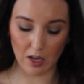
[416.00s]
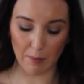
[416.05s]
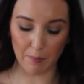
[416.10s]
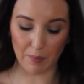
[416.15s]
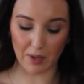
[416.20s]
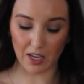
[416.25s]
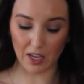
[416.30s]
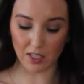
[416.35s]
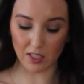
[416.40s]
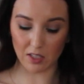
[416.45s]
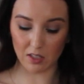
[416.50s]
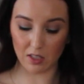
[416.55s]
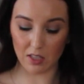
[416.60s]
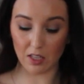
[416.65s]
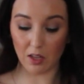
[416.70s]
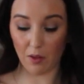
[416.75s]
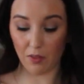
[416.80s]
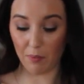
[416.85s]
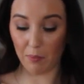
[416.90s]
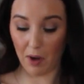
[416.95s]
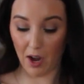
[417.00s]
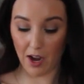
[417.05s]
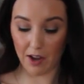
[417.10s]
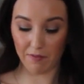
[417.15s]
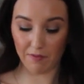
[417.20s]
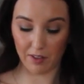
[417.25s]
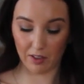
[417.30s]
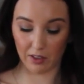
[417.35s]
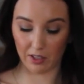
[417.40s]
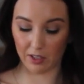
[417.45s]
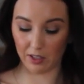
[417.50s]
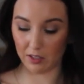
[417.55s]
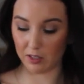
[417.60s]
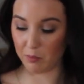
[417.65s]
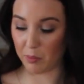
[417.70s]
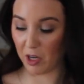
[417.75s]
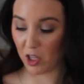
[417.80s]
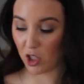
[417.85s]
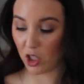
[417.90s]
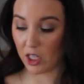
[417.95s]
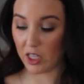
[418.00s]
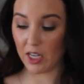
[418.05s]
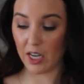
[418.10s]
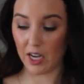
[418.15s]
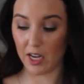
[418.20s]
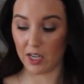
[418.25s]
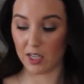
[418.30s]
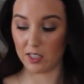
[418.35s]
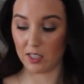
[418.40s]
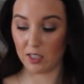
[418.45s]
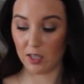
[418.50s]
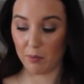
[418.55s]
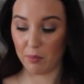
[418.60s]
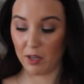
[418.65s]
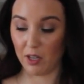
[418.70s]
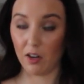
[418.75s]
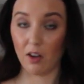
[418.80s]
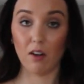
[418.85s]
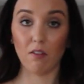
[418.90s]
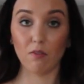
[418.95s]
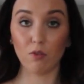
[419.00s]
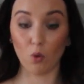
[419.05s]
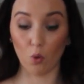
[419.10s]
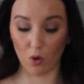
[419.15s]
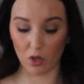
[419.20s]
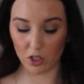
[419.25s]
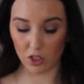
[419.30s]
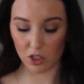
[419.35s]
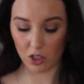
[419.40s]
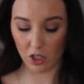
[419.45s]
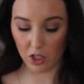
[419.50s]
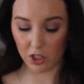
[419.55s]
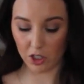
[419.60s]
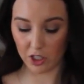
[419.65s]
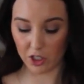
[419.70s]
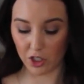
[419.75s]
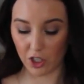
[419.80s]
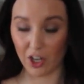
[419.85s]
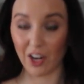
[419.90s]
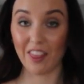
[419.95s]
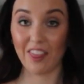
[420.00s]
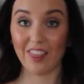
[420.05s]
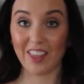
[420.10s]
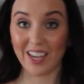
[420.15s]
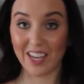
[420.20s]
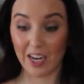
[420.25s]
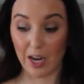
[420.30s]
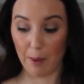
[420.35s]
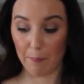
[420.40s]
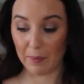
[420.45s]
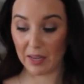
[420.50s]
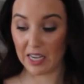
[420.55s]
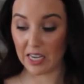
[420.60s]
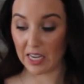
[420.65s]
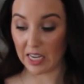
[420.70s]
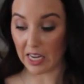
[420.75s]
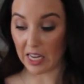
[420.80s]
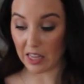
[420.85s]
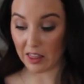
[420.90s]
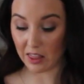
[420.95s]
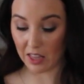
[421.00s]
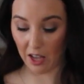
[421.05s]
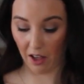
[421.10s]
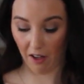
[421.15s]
because my filling especially has a bit of cornstarch. It's going to thicken up in the